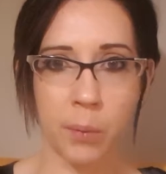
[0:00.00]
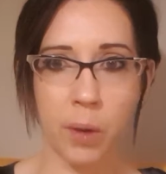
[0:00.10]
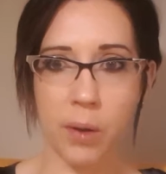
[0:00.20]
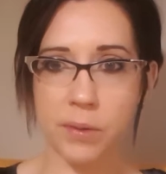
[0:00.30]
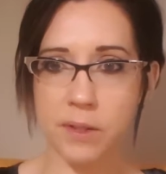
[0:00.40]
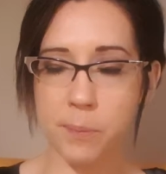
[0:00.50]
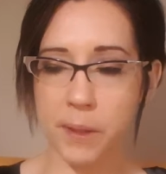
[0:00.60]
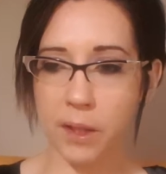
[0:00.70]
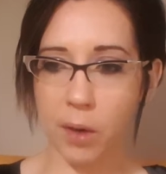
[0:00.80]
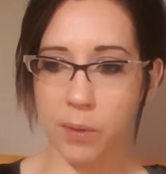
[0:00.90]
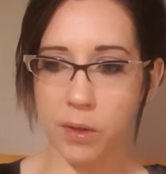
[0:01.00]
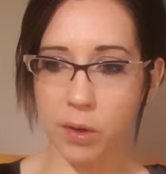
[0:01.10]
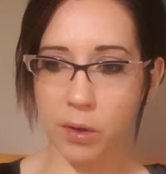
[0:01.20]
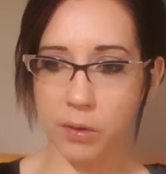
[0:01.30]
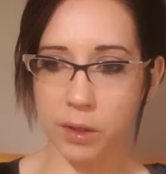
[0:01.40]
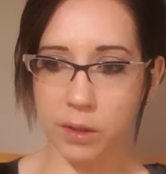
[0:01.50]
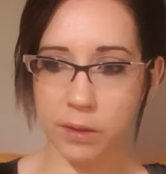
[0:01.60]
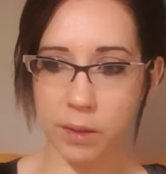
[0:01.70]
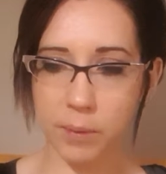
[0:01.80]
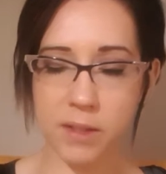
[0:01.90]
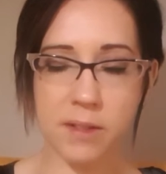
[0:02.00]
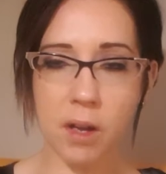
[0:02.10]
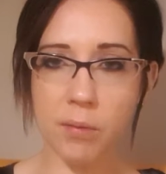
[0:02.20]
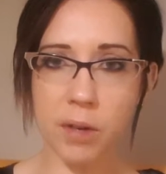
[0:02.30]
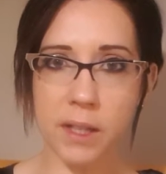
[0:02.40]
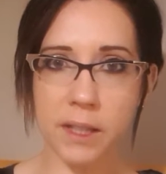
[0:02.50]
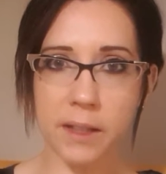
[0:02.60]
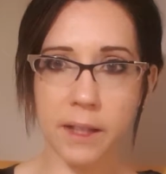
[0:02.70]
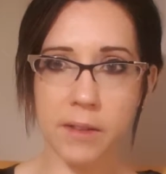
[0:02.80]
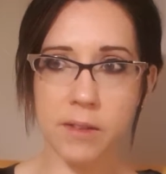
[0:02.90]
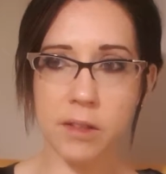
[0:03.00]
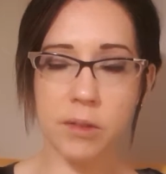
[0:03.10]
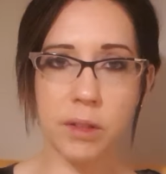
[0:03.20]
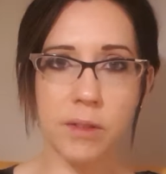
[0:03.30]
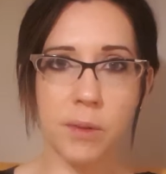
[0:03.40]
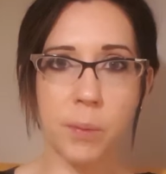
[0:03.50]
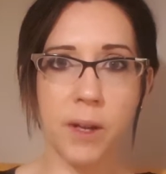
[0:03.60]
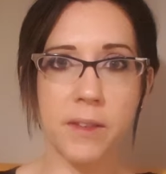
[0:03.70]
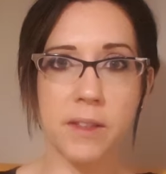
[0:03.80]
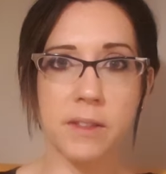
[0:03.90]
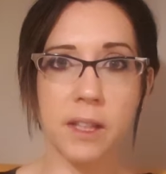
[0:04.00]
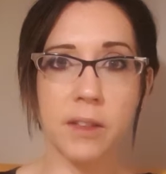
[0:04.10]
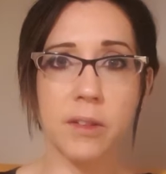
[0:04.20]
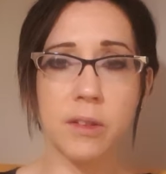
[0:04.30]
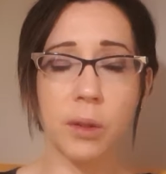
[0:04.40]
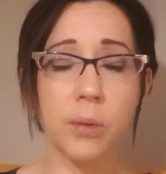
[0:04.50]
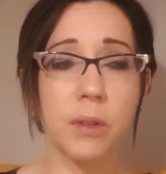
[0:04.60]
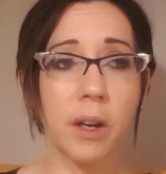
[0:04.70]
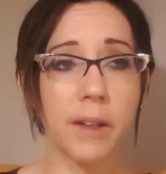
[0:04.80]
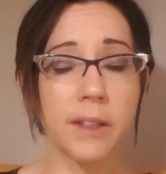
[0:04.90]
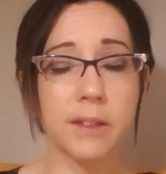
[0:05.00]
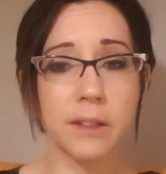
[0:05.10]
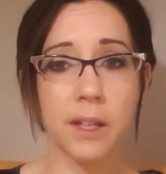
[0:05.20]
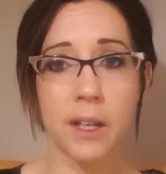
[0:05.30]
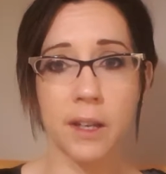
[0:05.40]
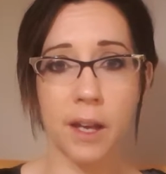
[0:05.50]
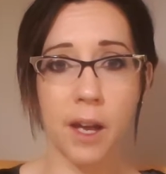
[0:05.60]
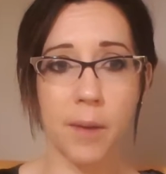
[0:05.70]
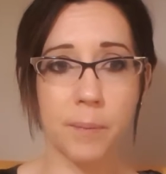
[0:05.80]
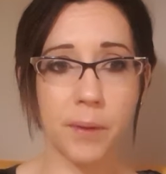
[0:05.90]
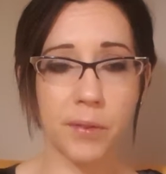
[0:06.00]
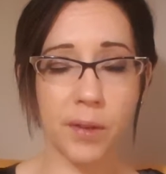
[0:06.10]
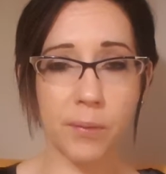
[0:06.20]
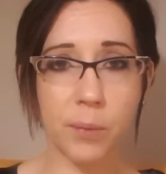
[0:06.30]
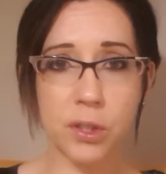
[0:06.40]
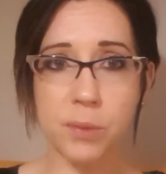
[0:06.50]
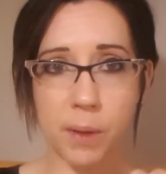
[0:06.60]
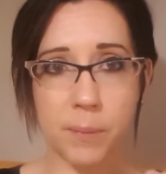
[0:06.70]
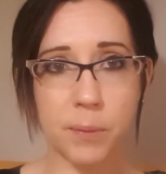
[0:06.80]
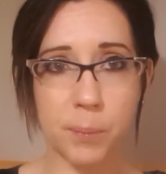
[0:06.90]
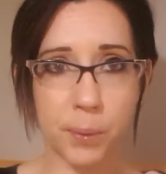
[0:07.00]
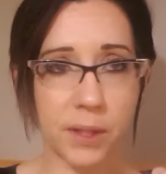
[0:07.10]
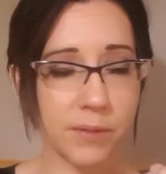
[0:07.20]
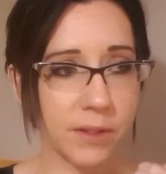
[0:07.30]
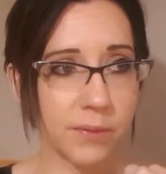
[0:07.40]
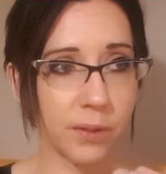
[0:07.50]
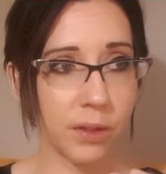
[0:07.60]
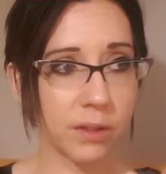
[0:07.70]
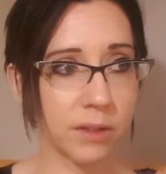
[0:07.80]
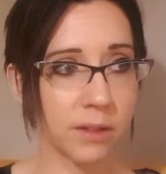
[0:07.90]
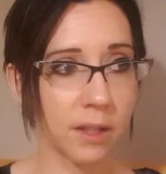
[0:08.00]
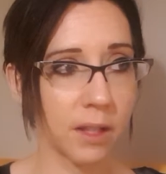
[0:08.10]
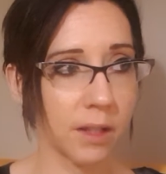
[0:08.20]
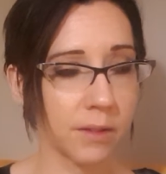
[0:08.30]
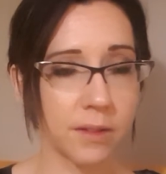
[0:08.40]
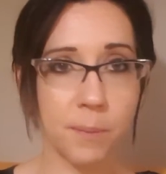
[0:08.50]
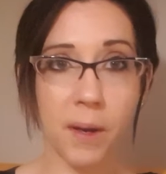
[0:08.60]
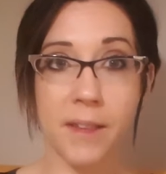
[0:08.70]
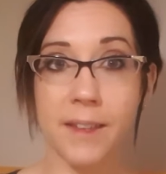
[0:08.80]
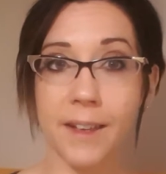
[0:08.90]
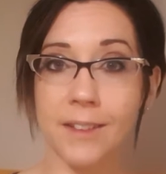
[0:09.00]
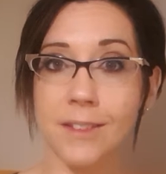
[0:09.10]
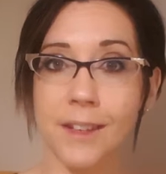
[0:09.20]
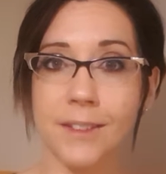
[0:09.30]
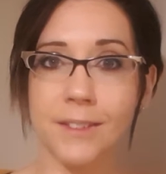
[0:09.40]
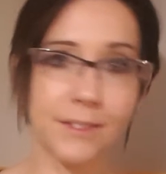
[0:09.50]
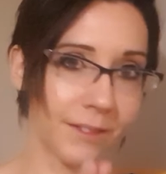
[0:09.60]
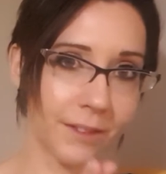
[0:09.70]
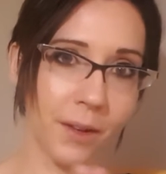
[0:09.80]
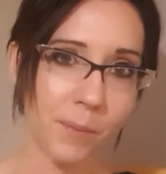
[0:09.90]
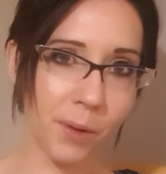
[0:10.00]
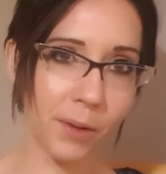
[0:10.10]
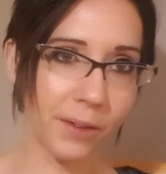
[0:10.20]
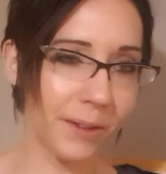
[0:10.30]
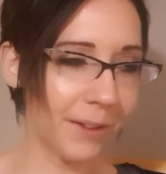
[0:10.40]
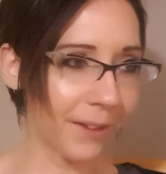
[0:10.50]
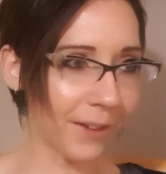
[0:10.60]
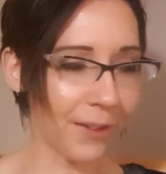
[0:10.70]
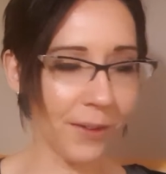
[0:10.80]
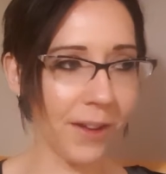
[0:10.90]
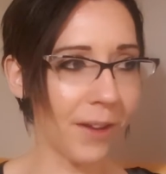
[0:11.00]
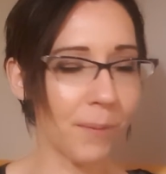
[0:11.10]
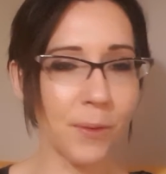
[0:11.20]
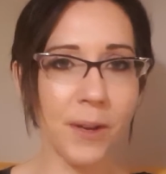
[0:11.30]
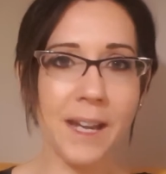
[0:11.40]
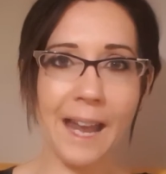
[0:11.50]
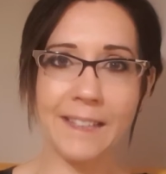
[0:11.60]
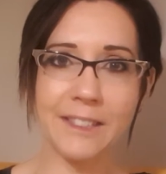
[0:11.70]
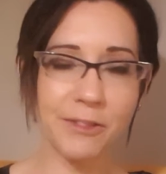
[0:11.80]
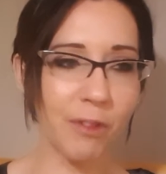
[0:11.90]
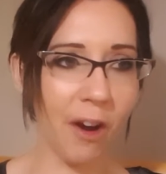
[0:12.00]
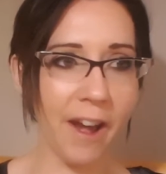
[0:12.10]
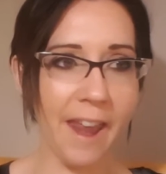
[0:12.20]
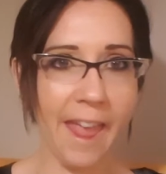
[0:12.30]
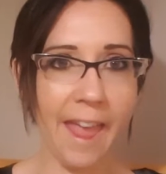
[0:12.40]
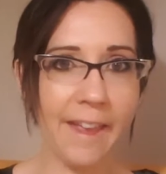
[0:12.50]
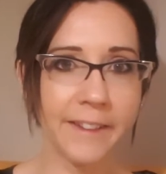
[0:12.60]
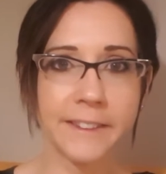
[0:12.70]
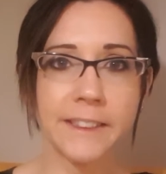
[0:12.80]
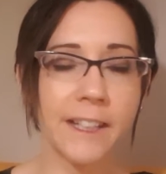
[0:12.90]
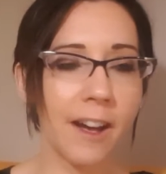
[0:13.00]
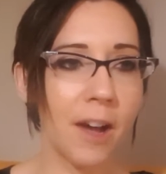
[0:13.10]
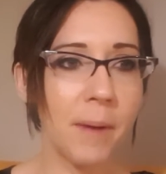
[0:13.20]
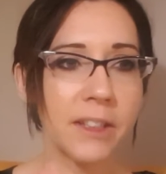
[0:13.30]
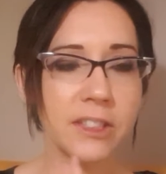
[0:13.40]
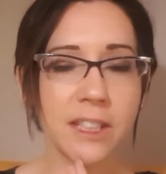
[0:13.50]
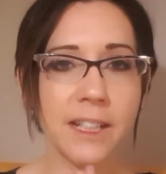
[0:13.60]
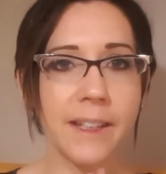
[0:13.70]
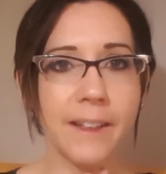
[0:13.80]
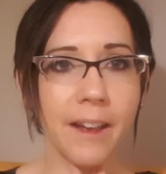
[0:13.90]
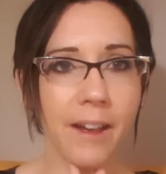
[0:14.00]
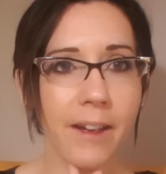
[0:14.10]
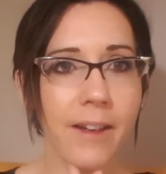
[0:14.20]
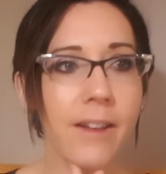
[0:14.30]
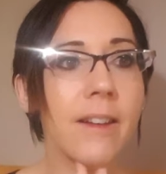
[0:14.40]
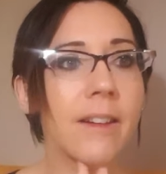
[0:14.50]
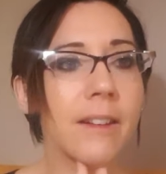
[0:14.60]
What else has been going on? I'm going to start running again soon because the weather is getting so nice. If you haven't watched my previous vlogs, despite the accent, I'm not I'm not in London right now. I'm actually I